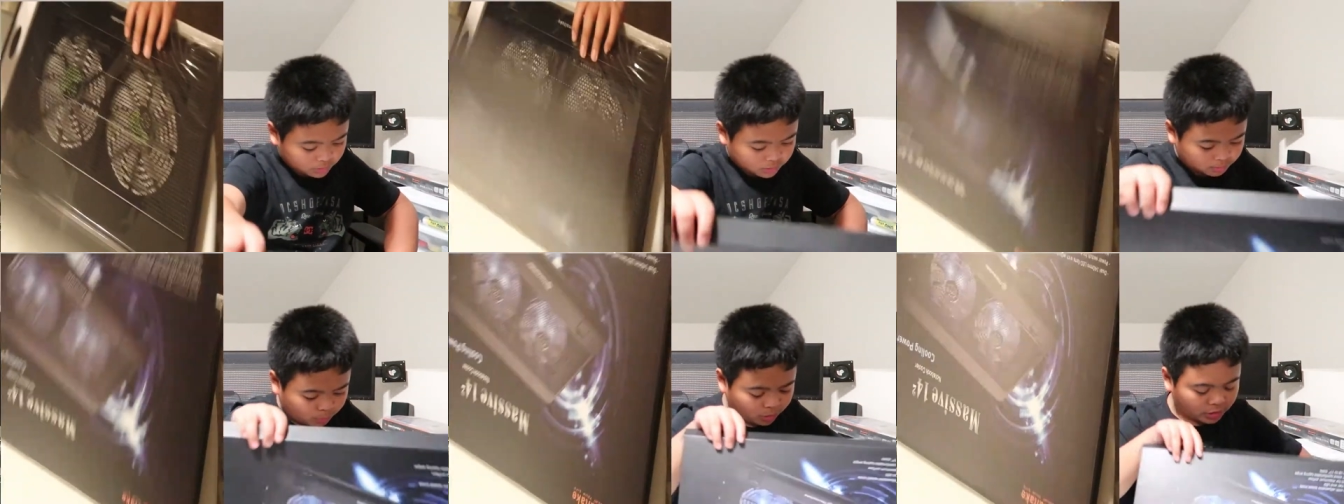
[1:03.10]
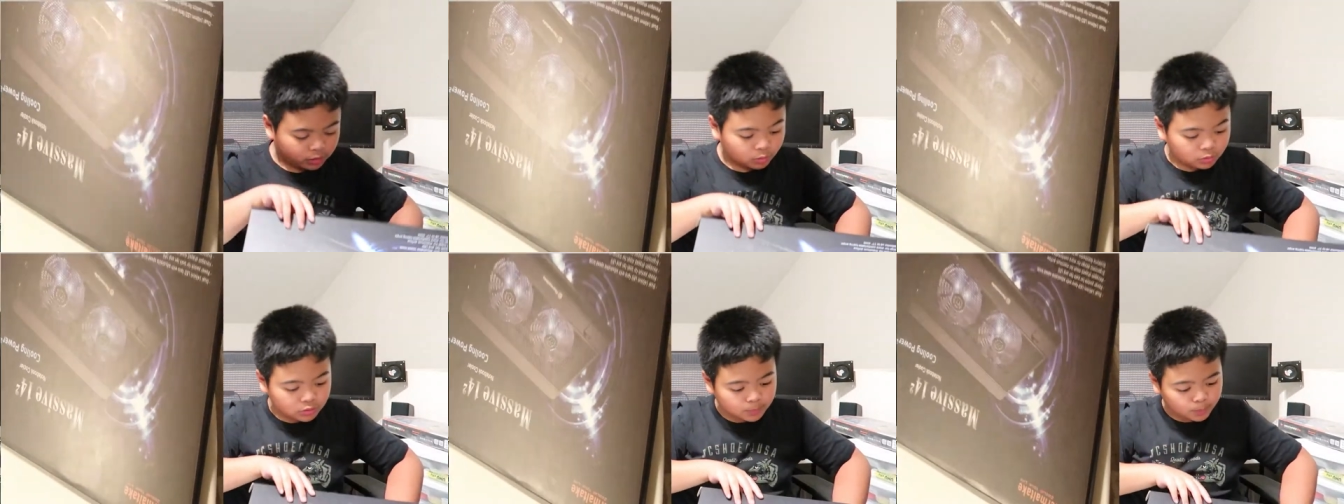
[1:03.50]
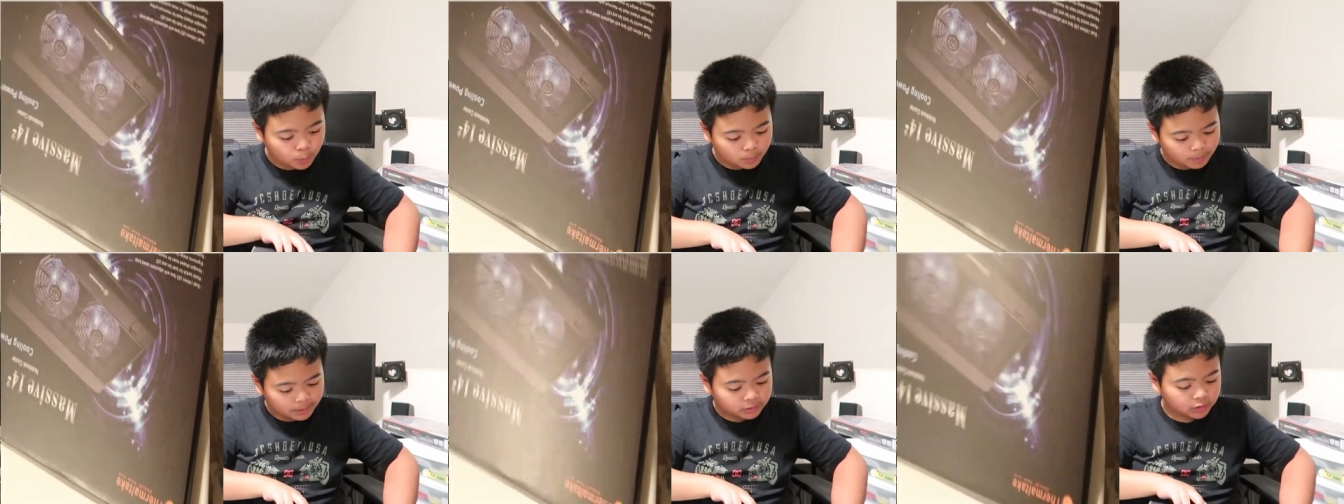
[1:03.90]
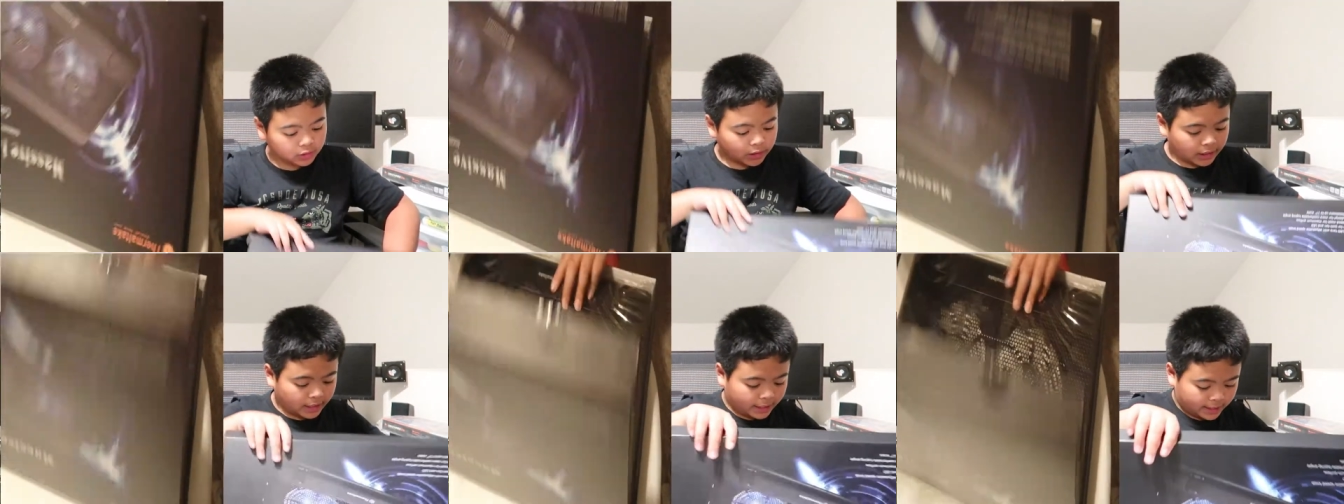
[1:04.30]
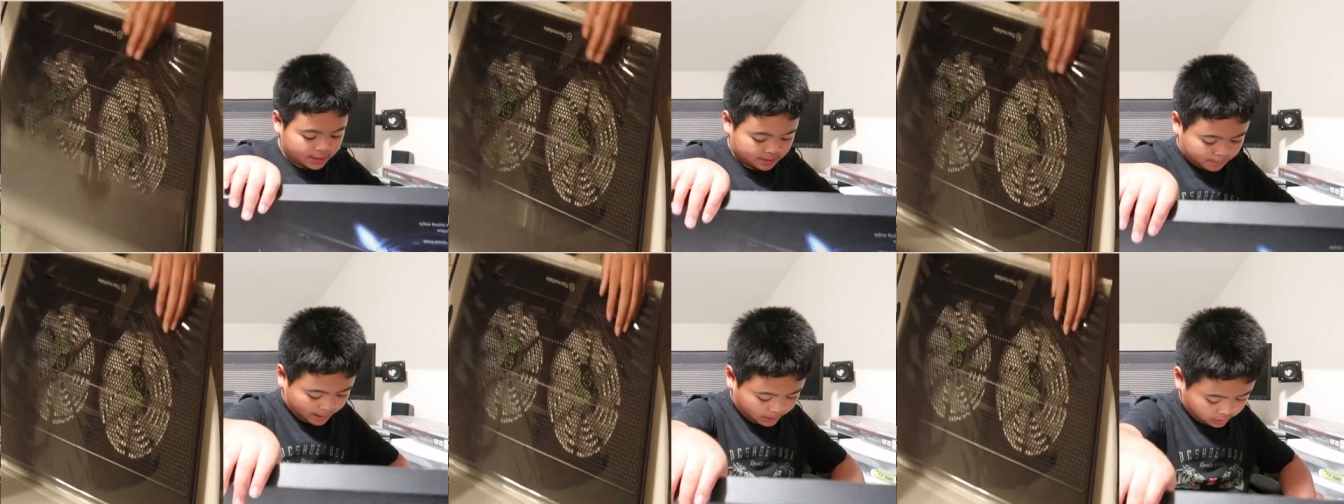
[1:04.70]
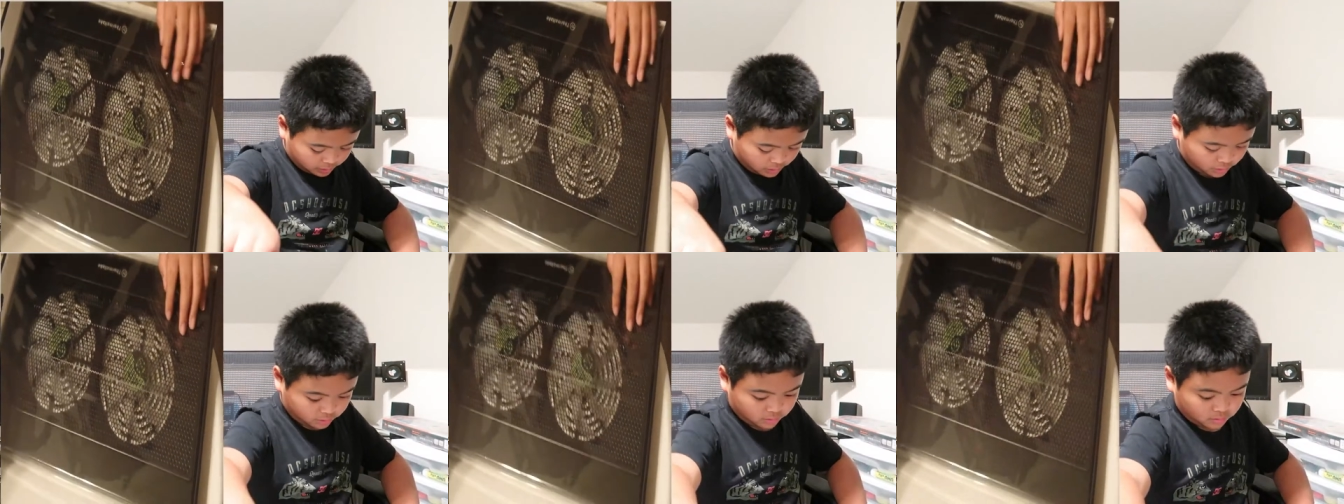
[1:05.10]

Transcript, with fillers: It looks more better than I expected.